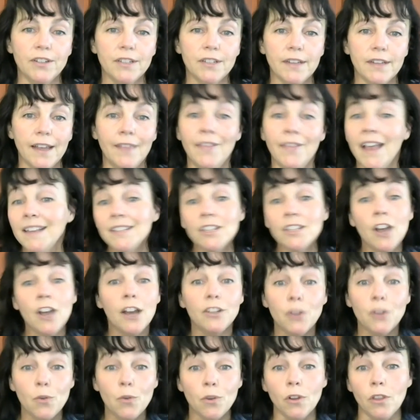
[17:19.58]
And that's
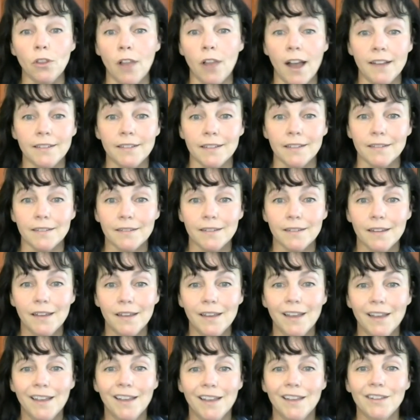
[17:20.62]
not total losses.
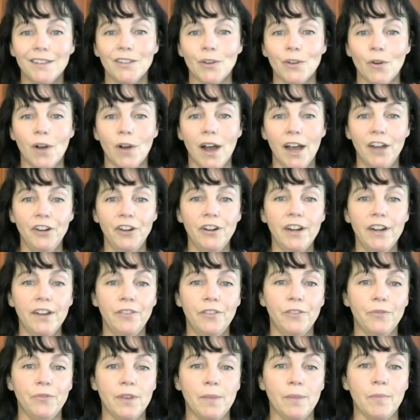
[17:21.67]
So
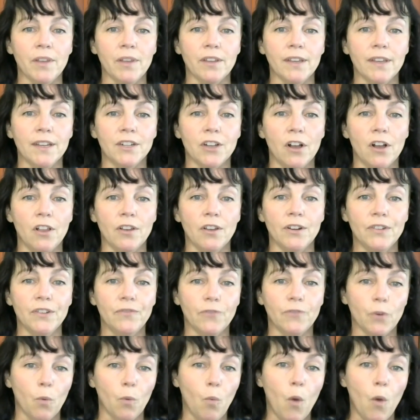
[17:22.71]
$103 million
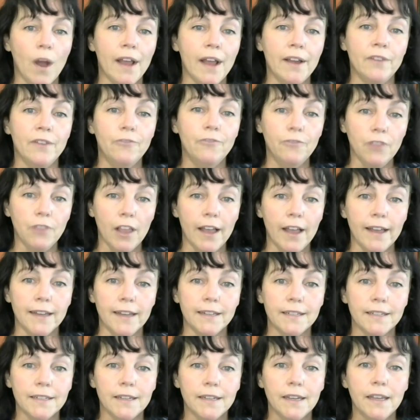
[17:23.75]
for one
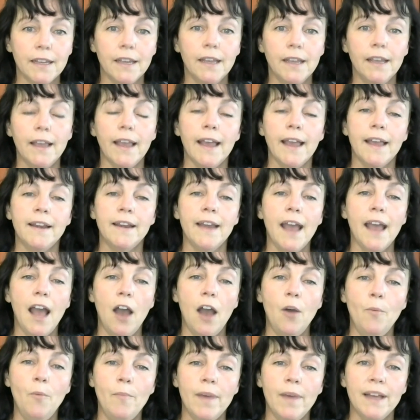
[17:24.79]
flood. And
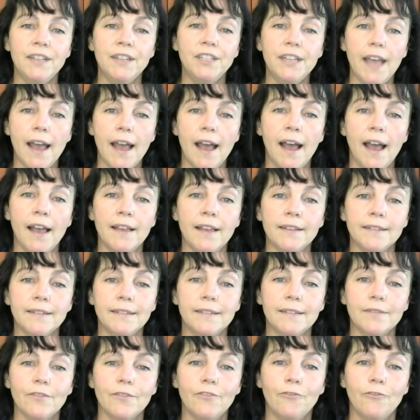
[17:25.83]
how much has
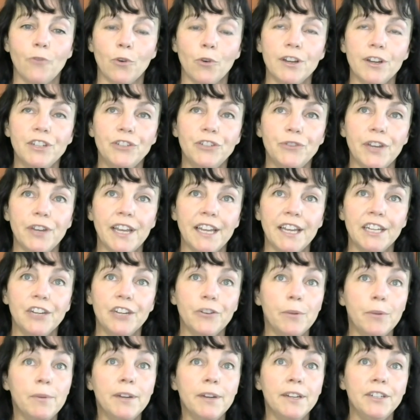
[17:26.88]
forestry
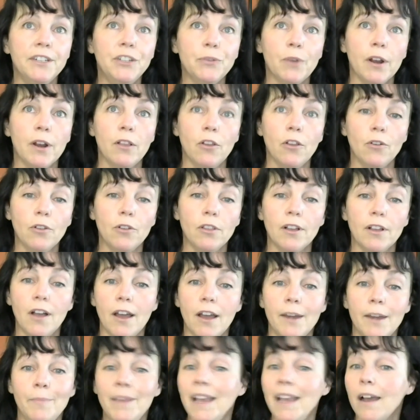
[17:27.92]
contributed to our local
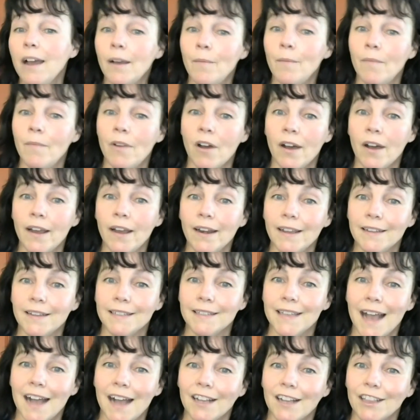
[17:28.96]
economy? I'm not
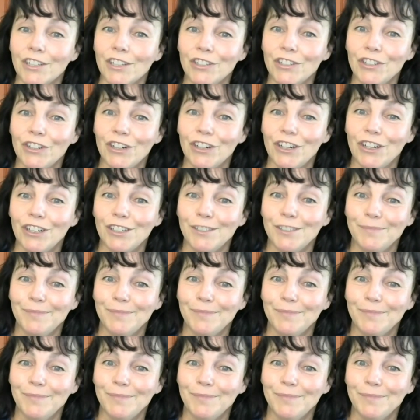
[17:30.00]
exactly sure.